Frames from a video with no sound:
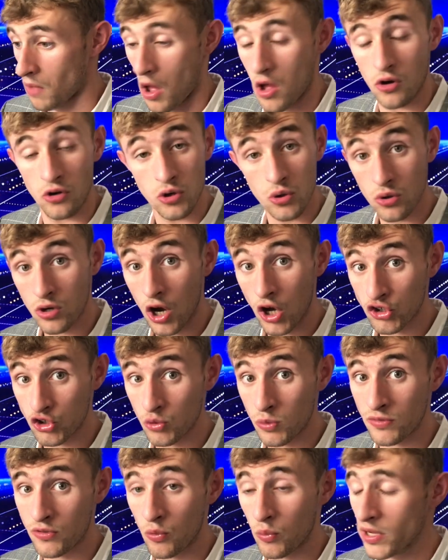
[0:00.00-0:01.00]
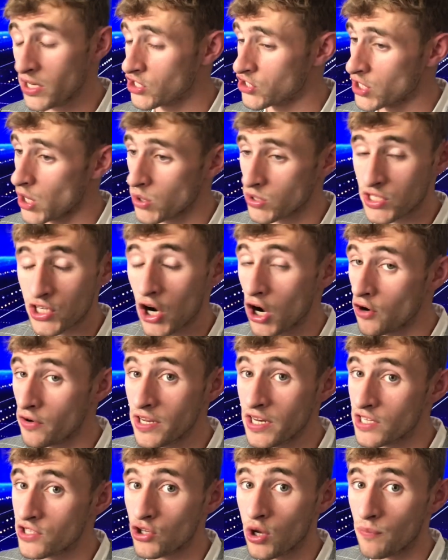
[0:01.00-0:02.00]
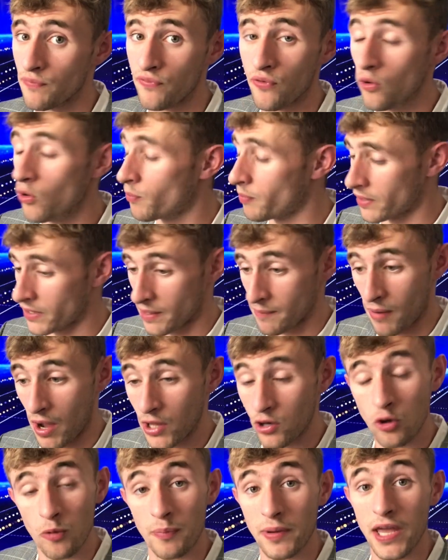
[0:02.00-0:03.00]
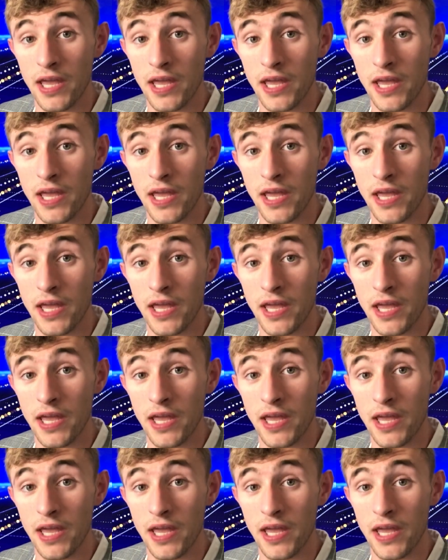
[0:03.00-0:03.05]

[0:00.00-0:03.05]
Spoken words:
Newcastle with the win. Chelsea are near the top 4, but they might not be